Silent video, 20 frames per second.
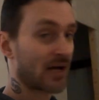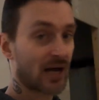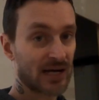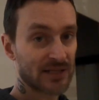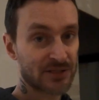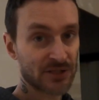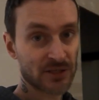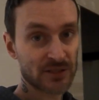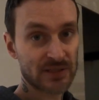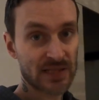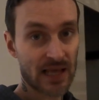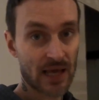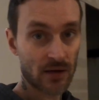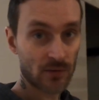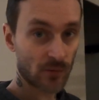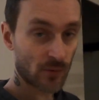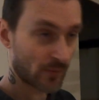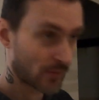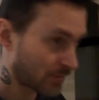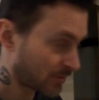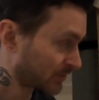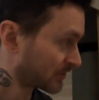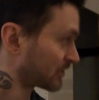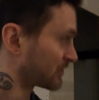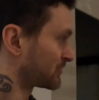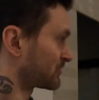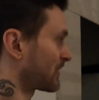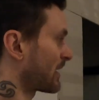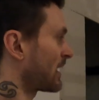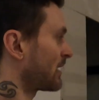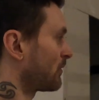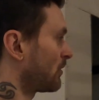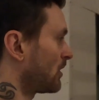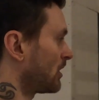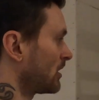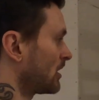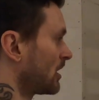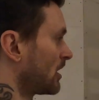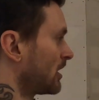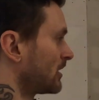I took it down when we put the
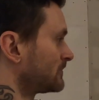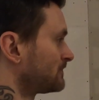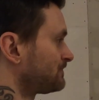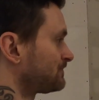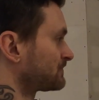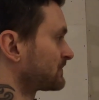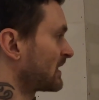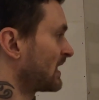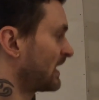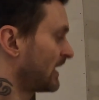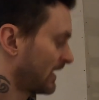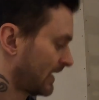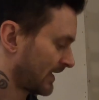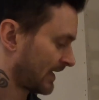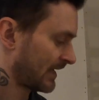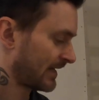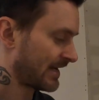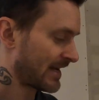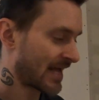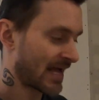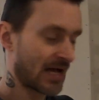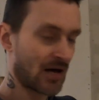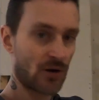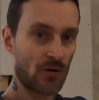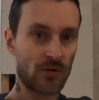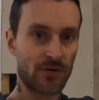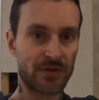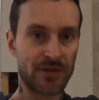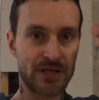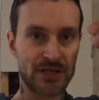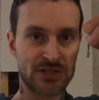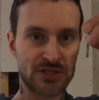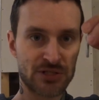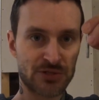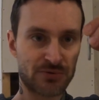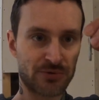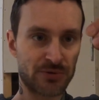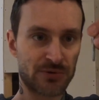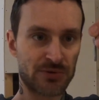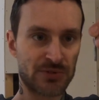drywall on, and now these
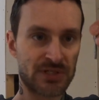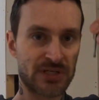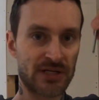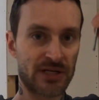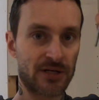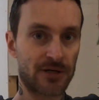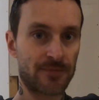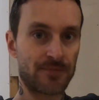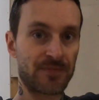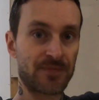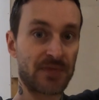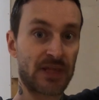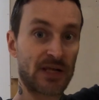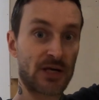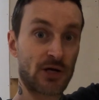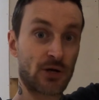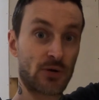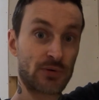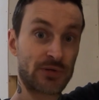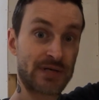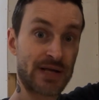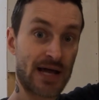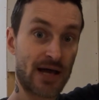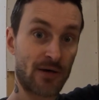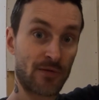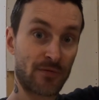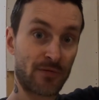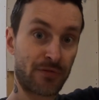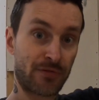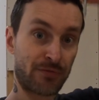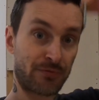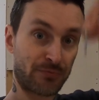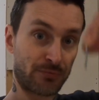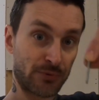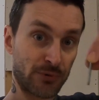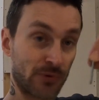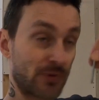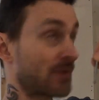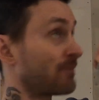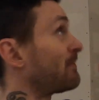screws here that go down
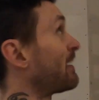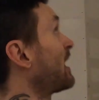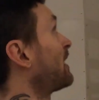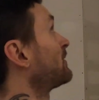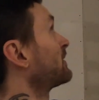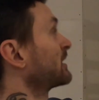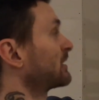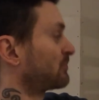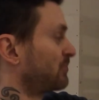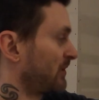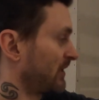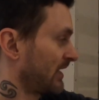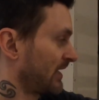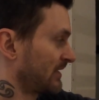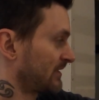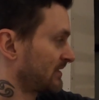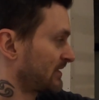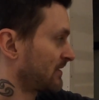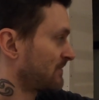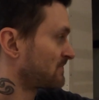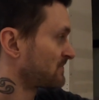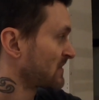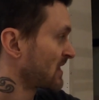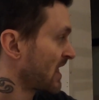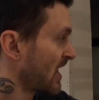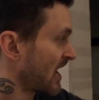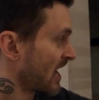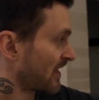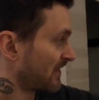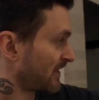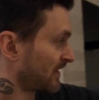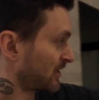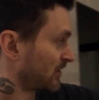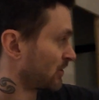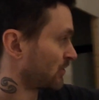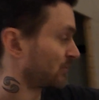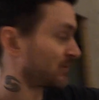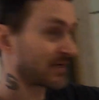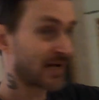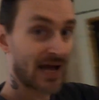through the mounting plate and then
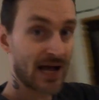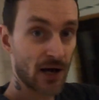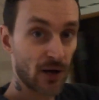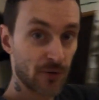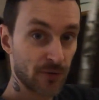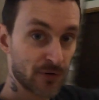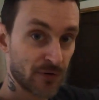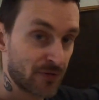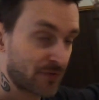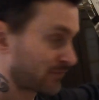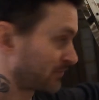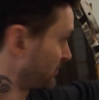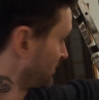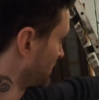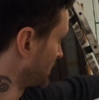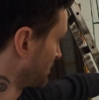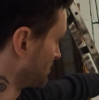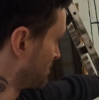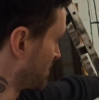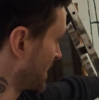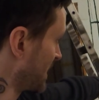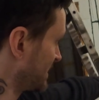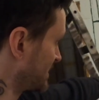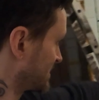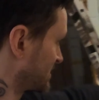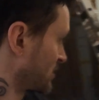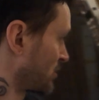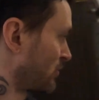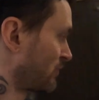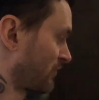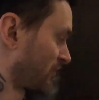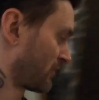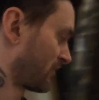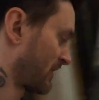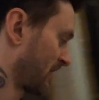go down through the base over